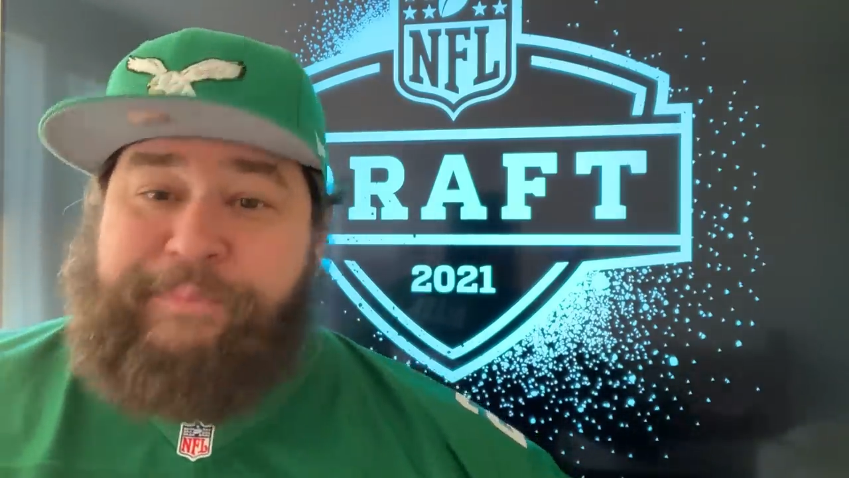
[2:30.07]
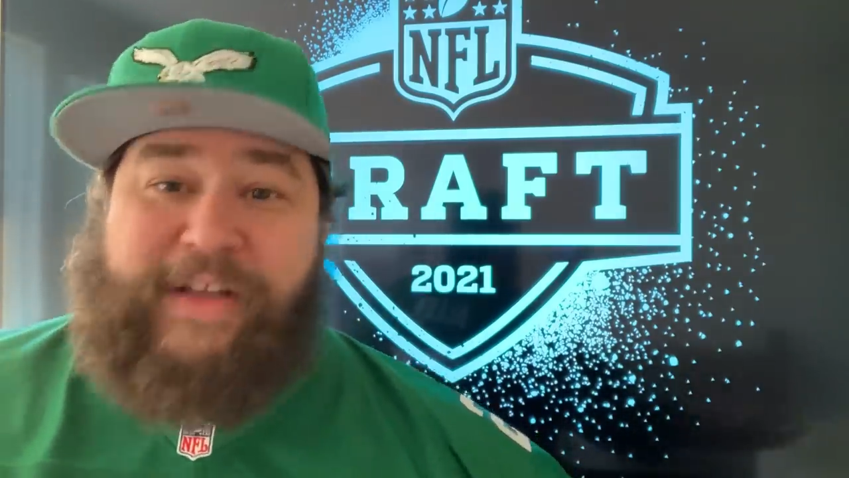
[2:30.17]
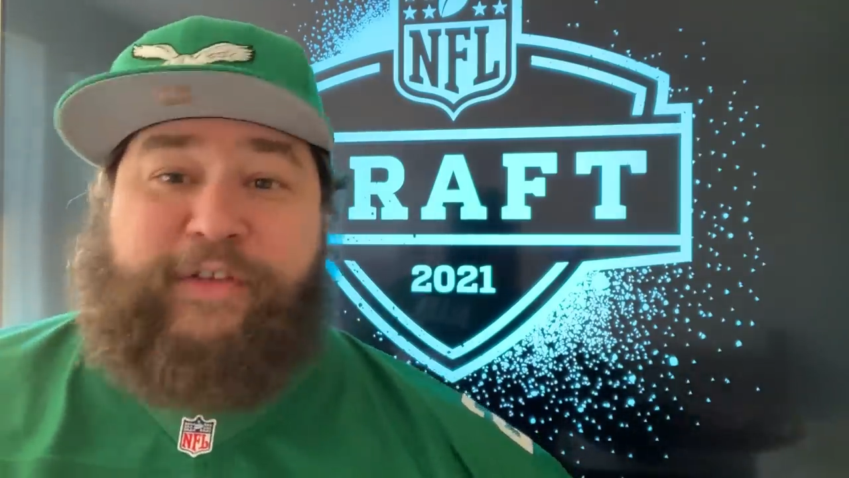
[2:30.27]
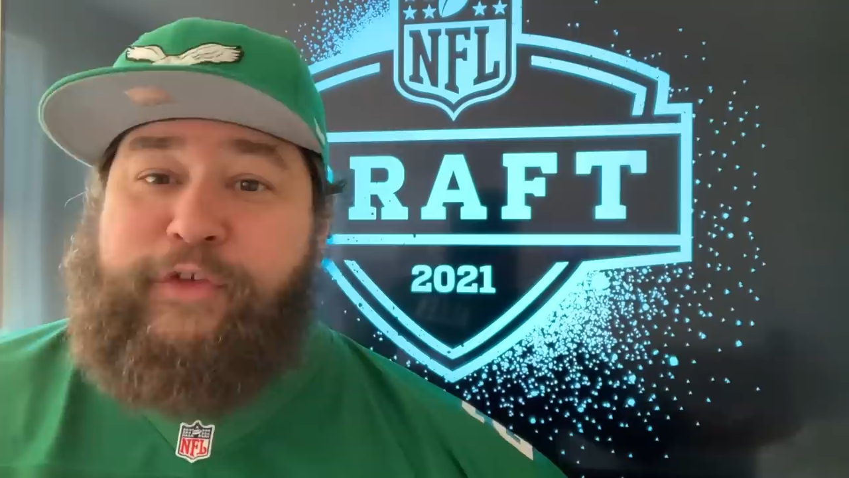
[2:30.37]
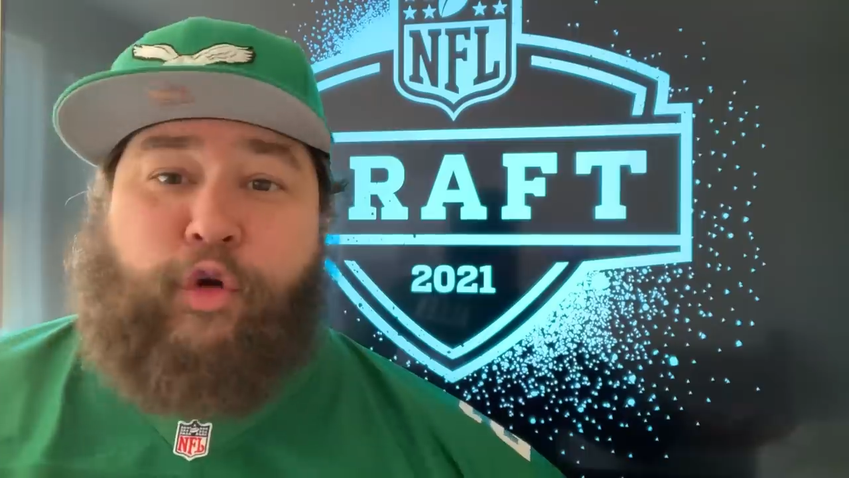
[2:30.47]

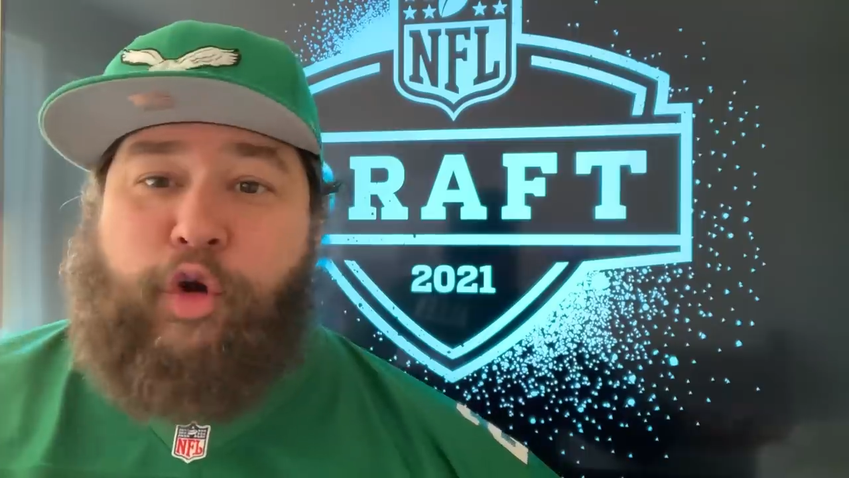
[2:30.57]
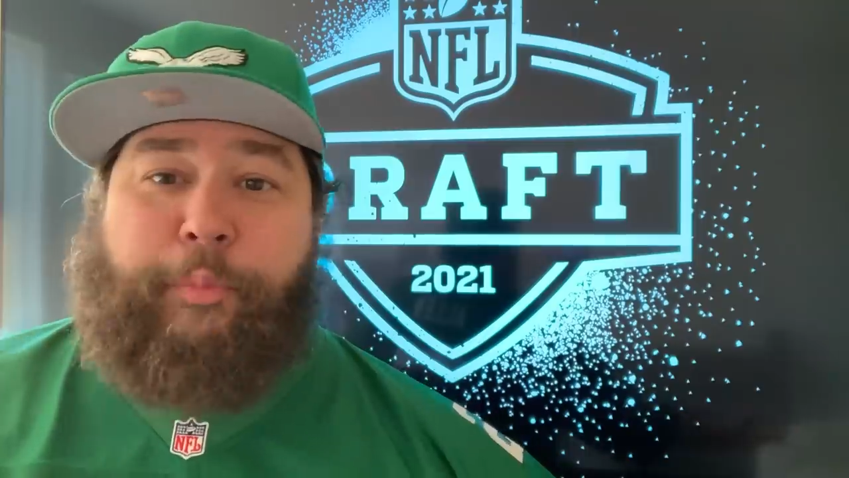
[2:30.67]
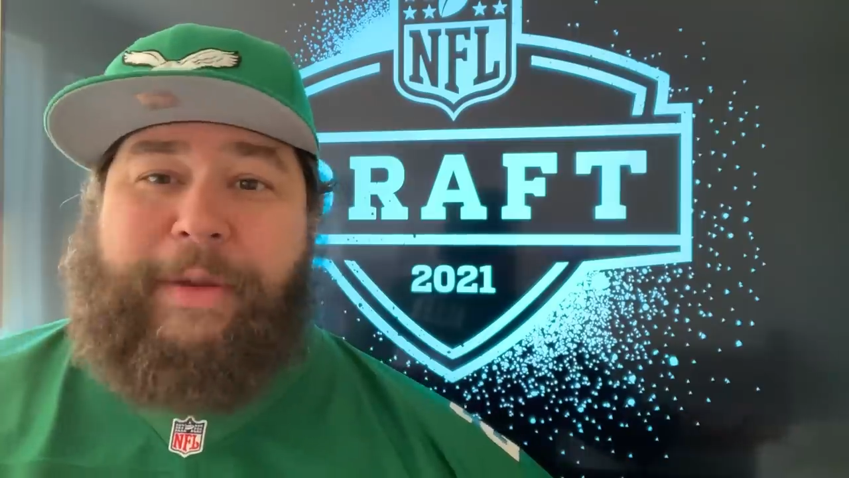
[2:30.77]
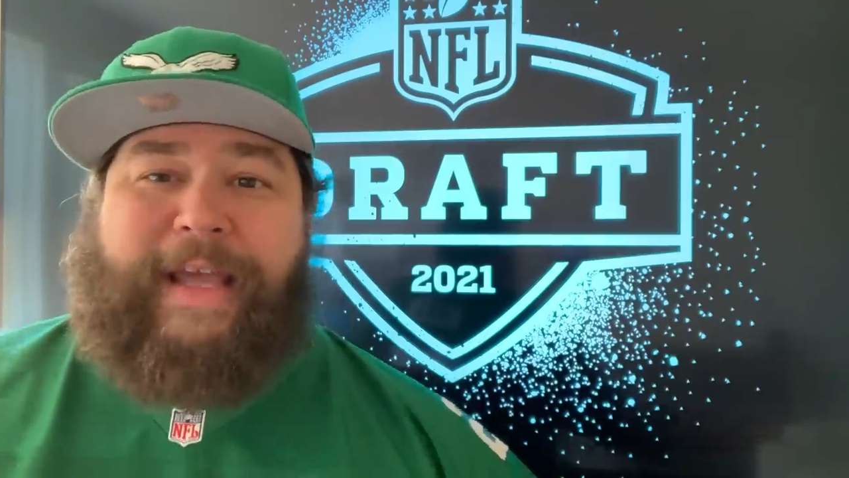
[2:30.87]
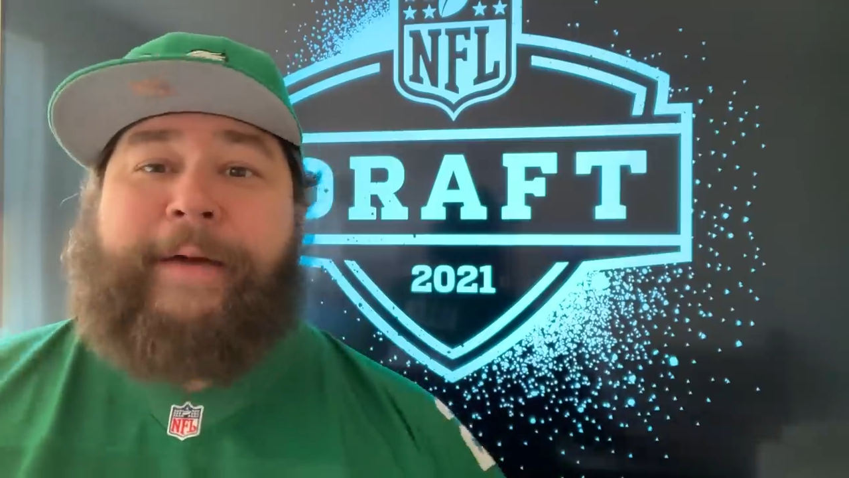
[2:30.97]
this is going to
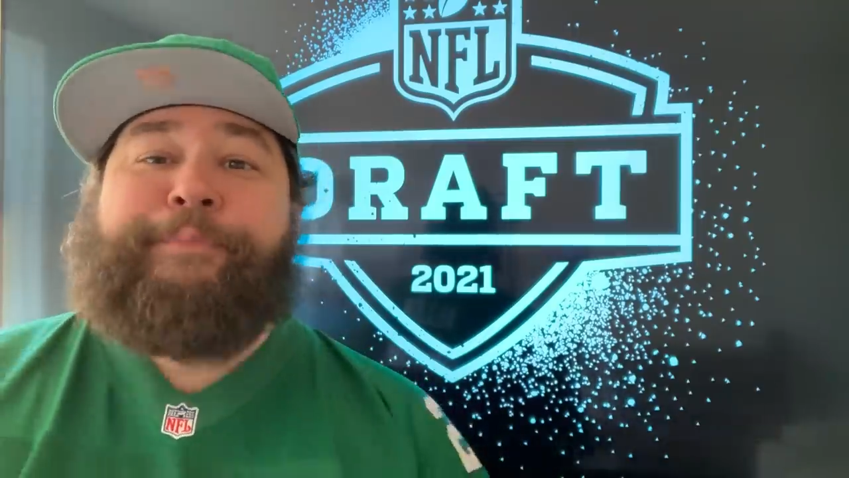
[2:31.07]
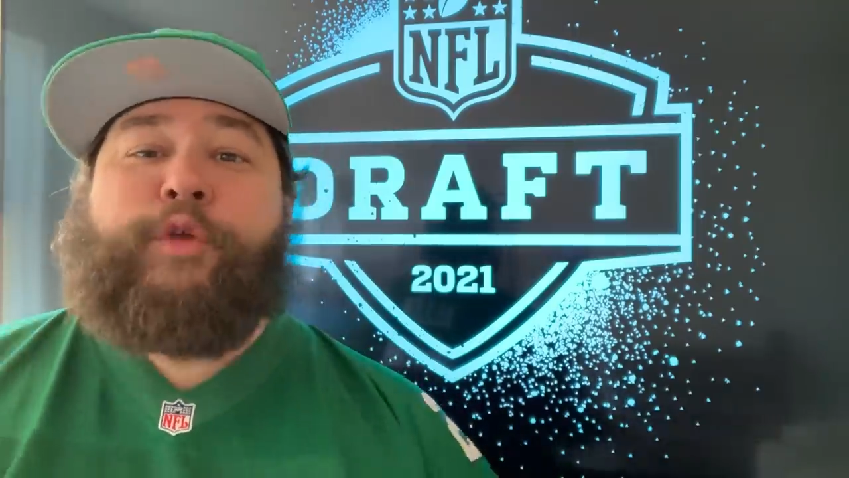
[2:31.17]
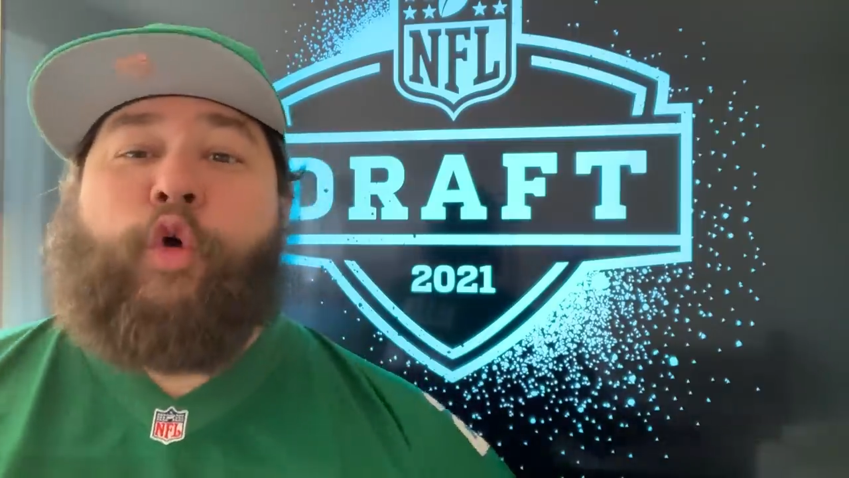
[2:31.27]
be